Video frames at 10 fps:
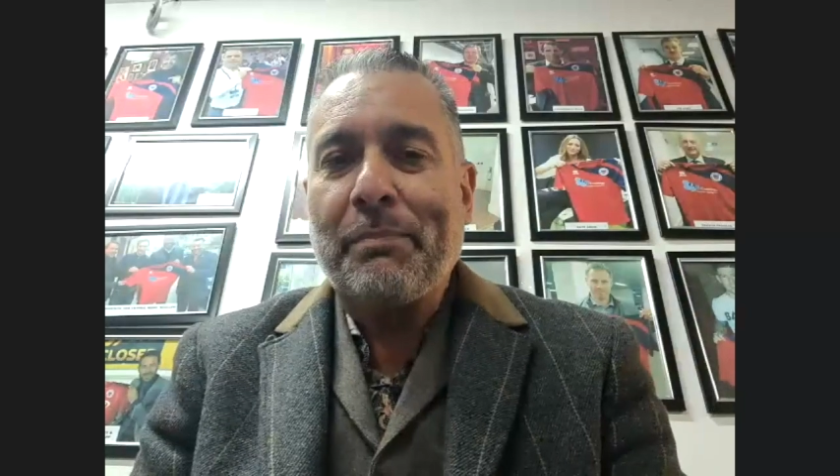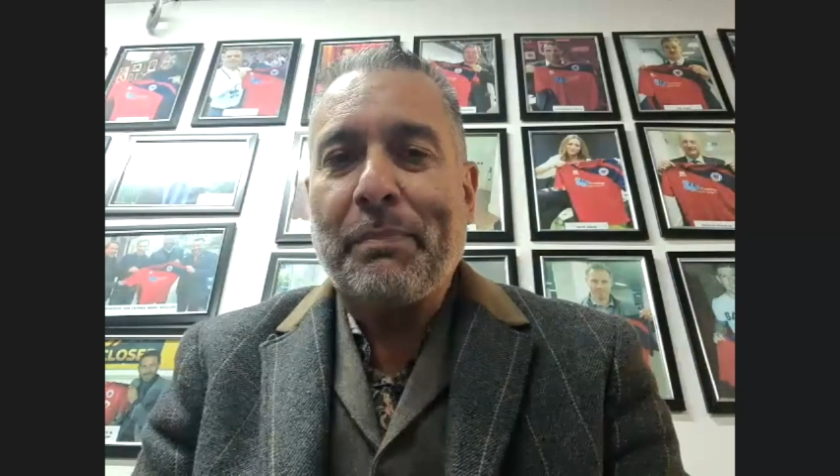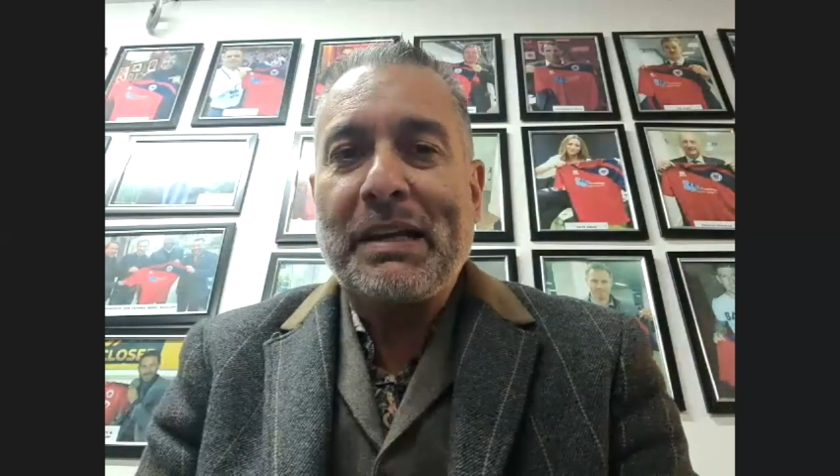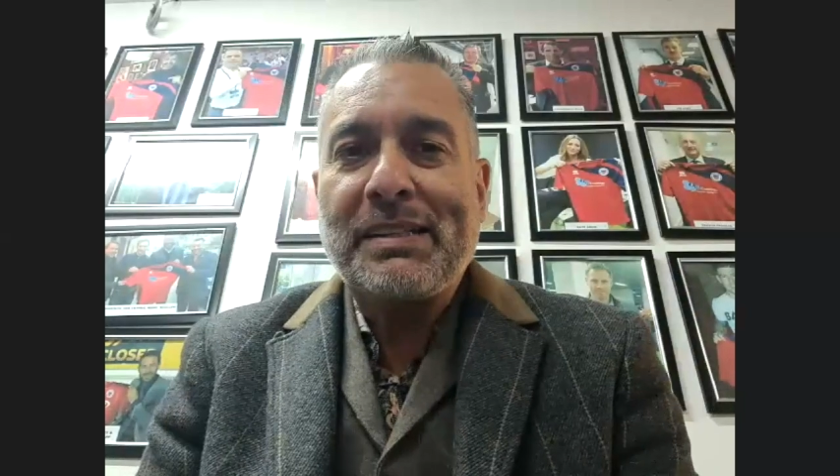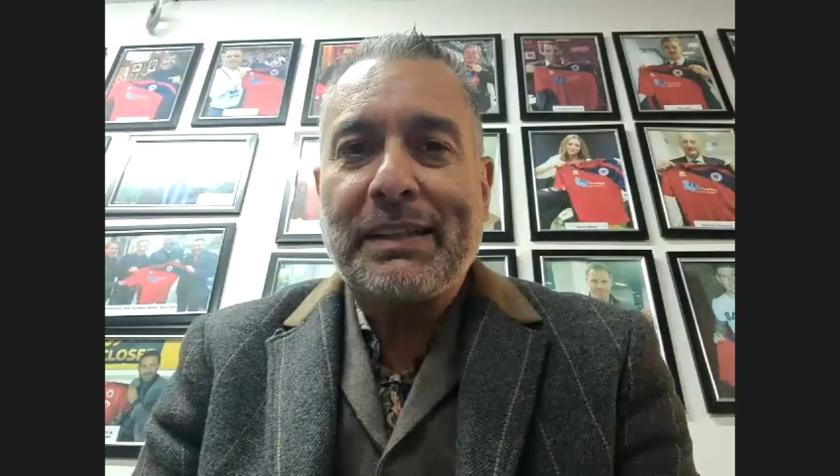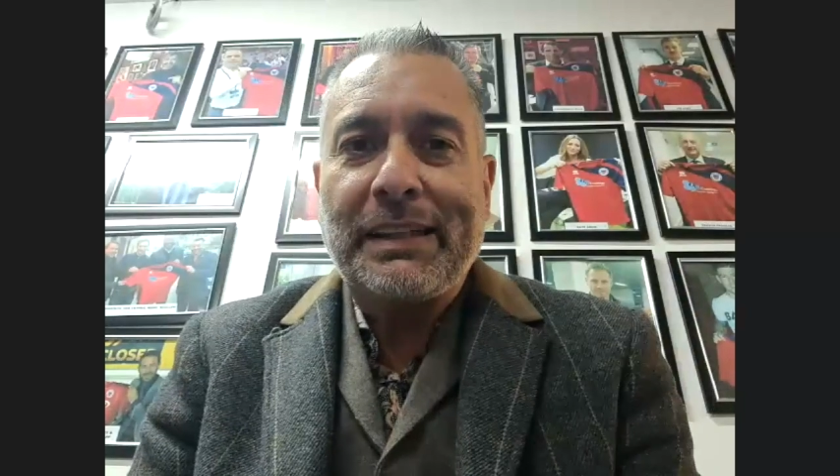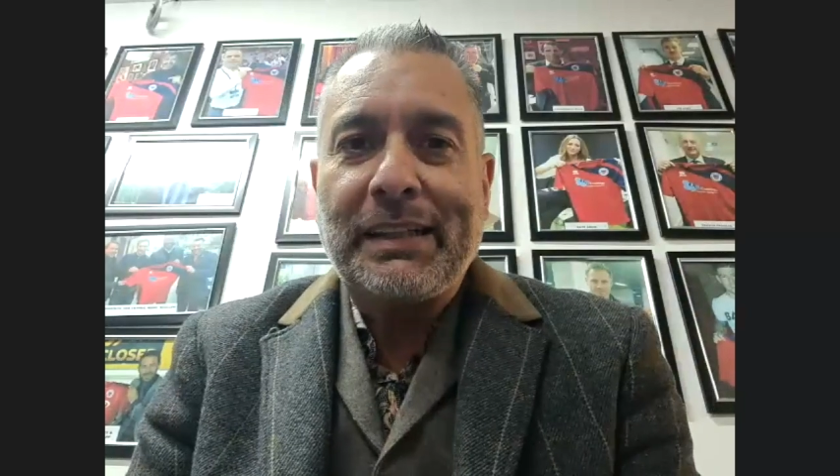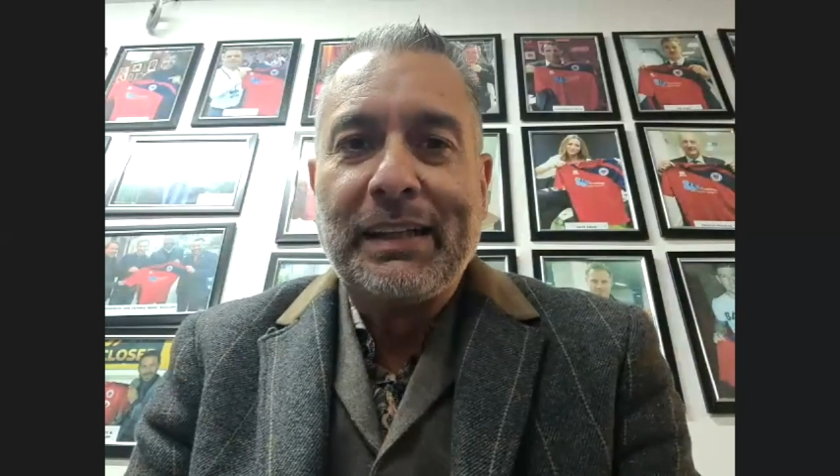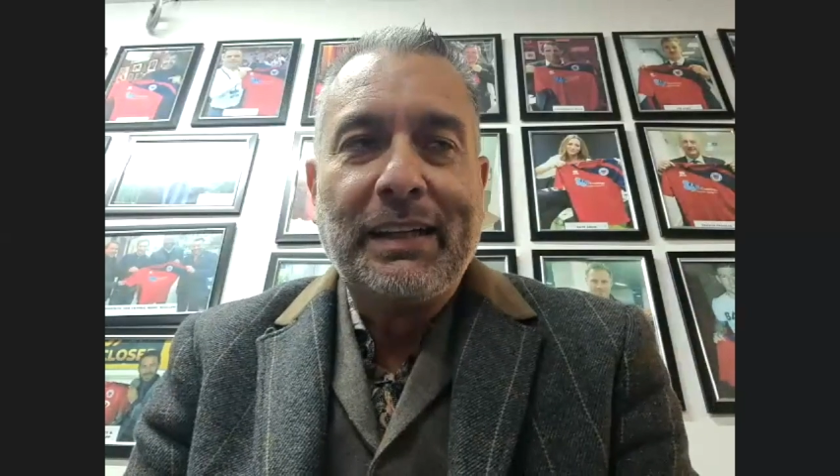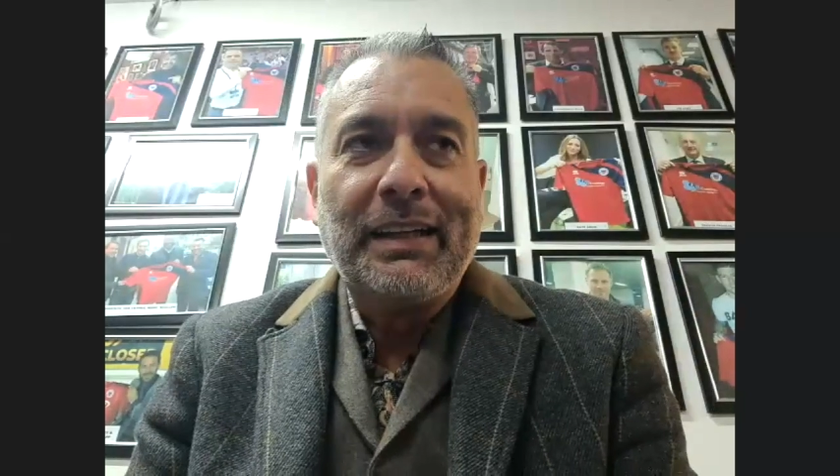Basically,
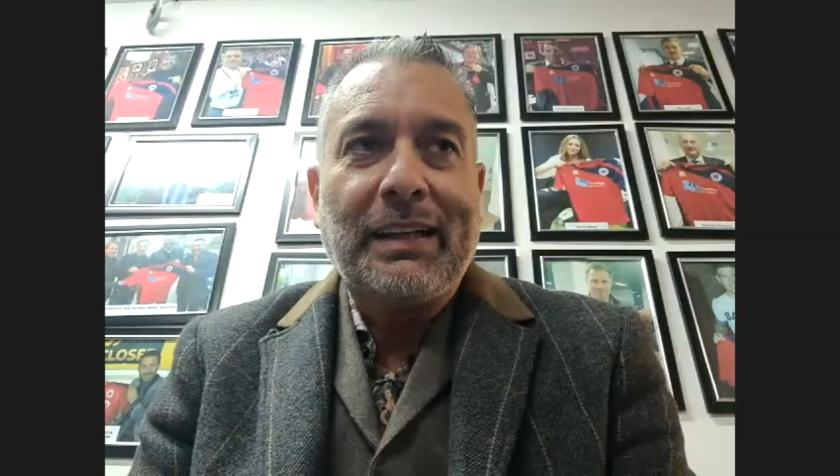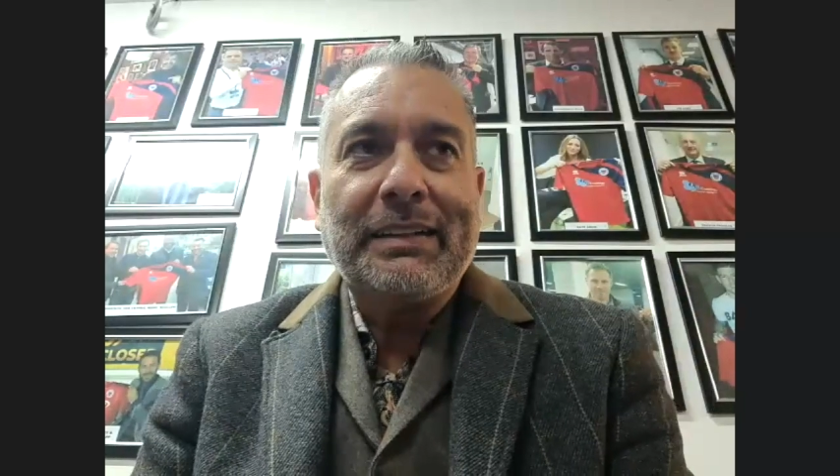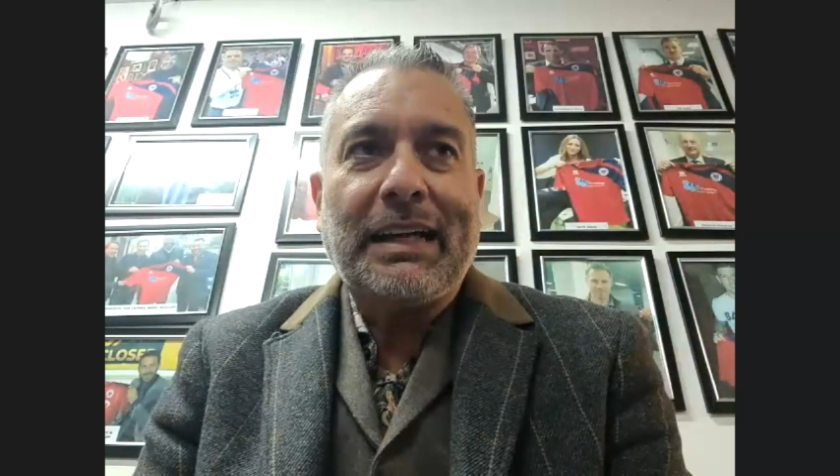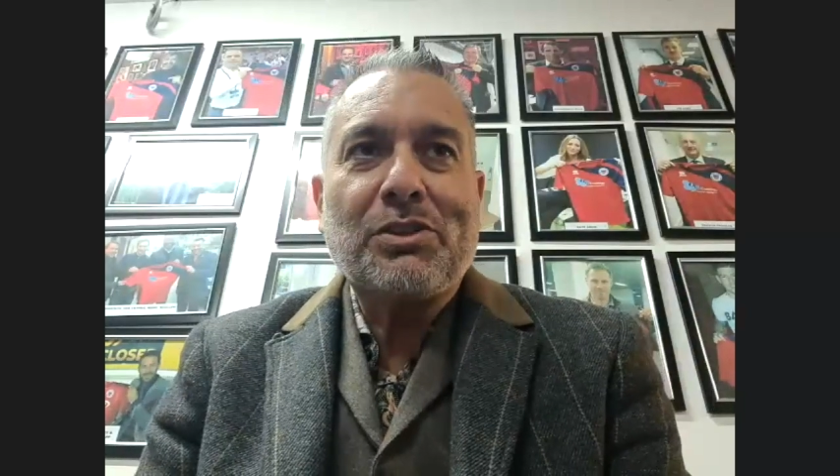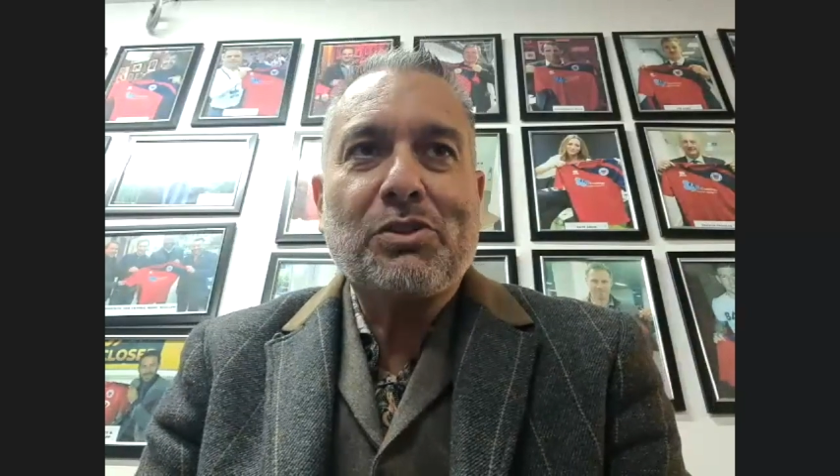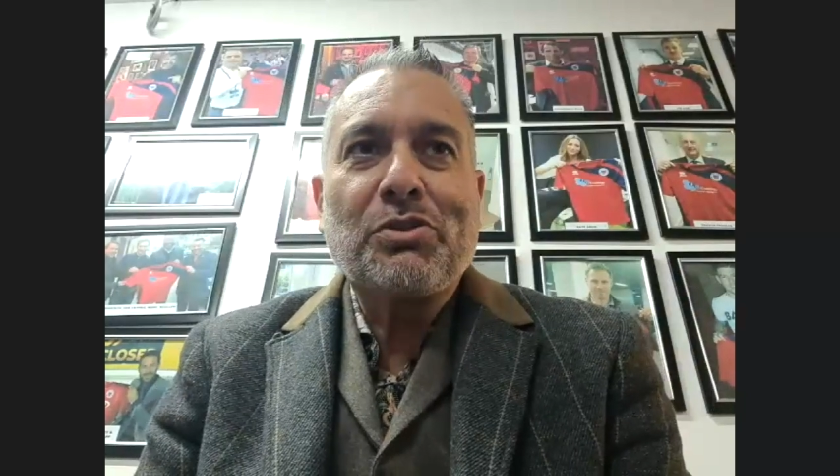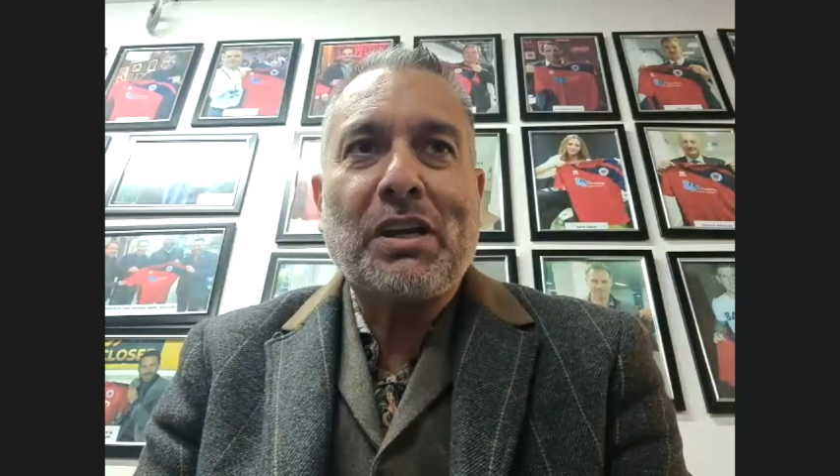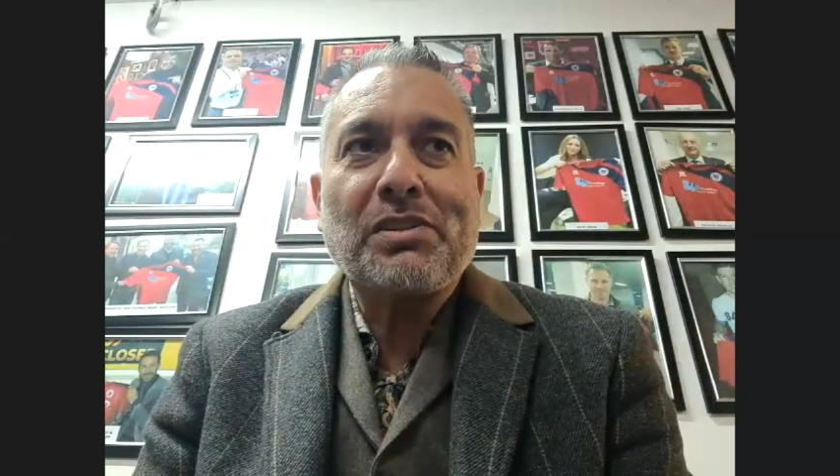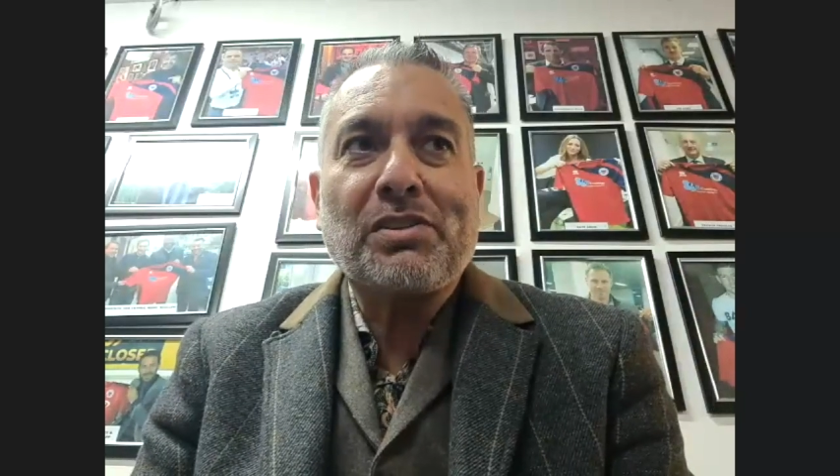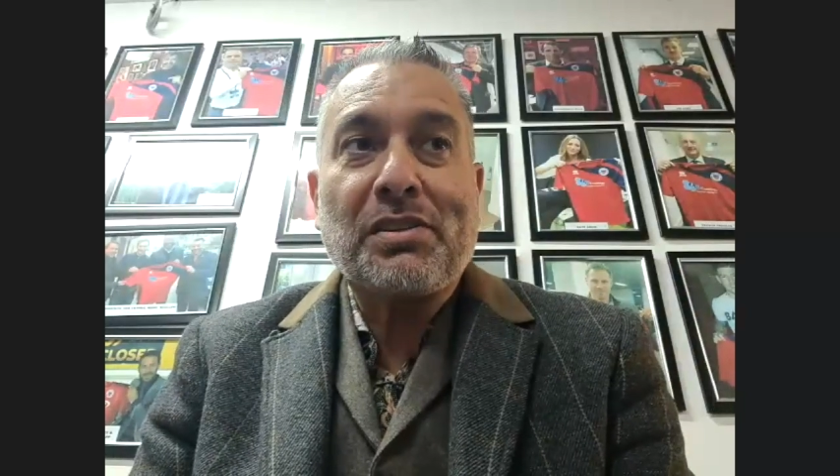that
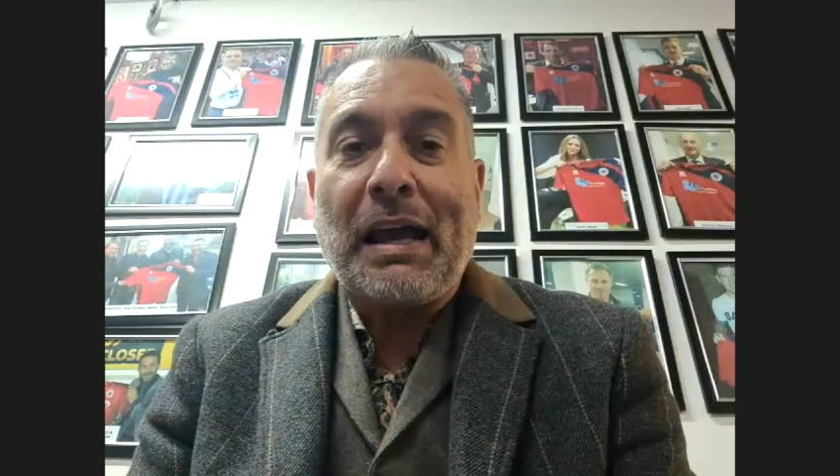suggests